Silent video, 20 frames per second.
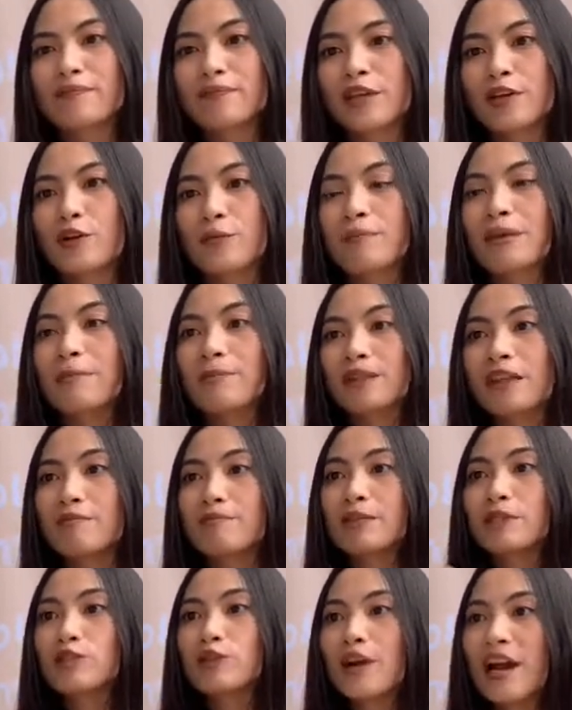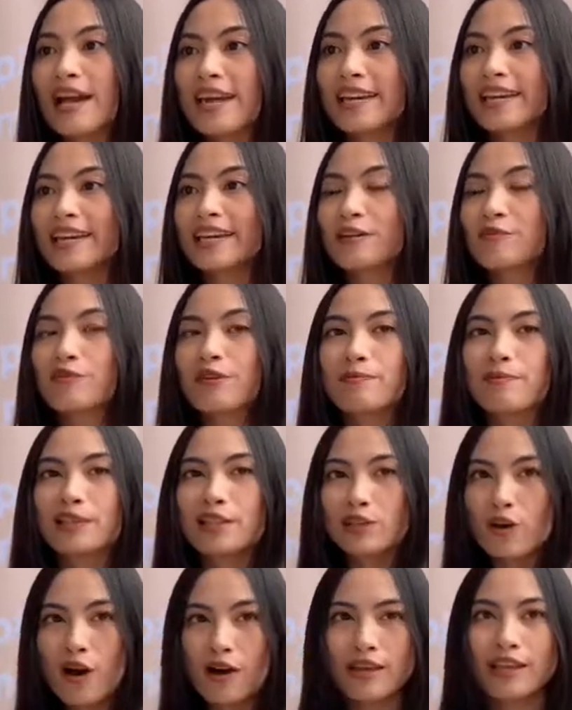you know people have been trying it and we've been
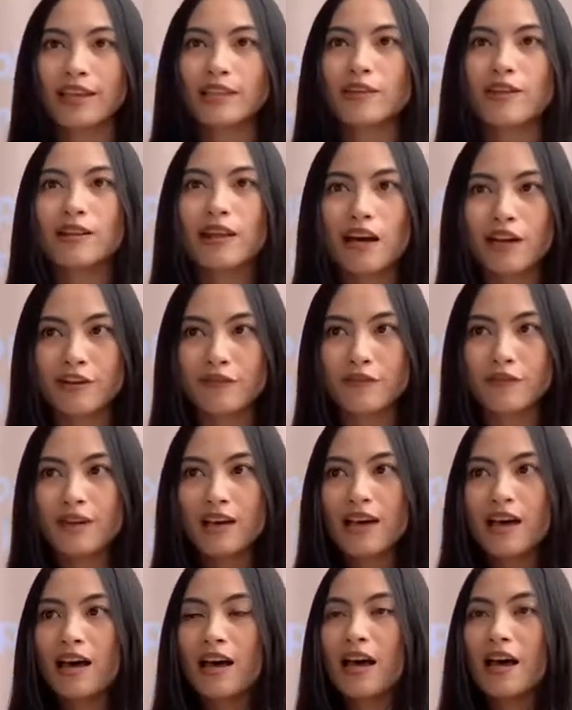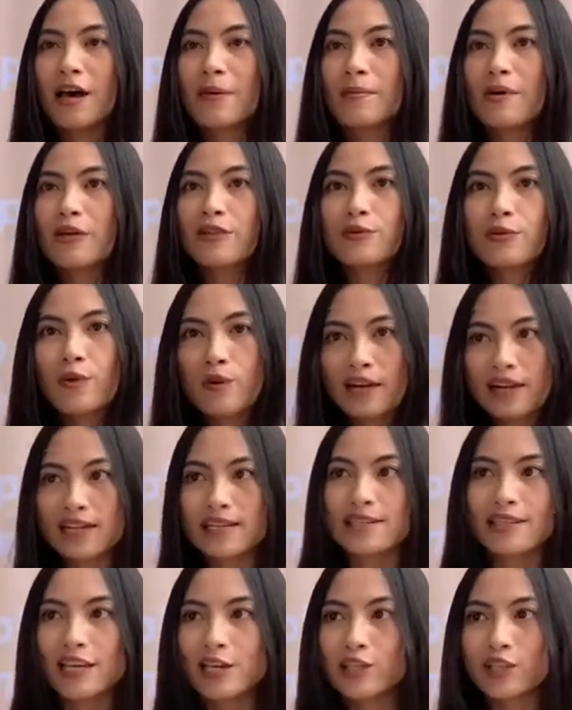talking to a lot of um, other
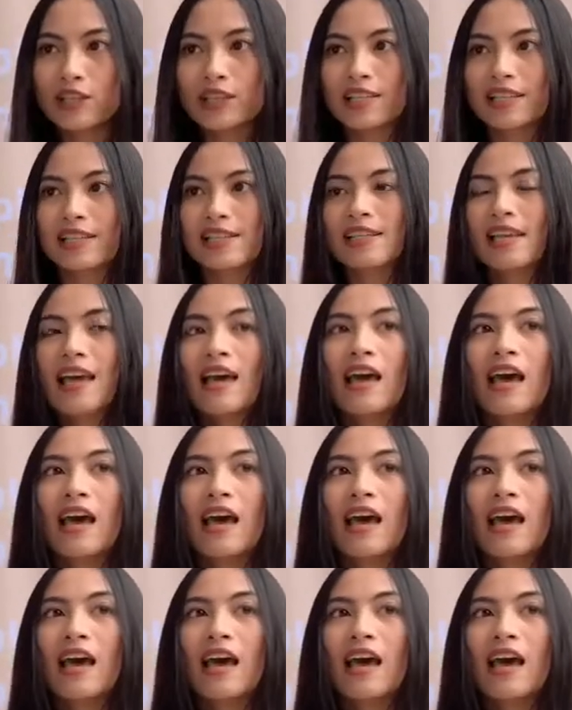organizations,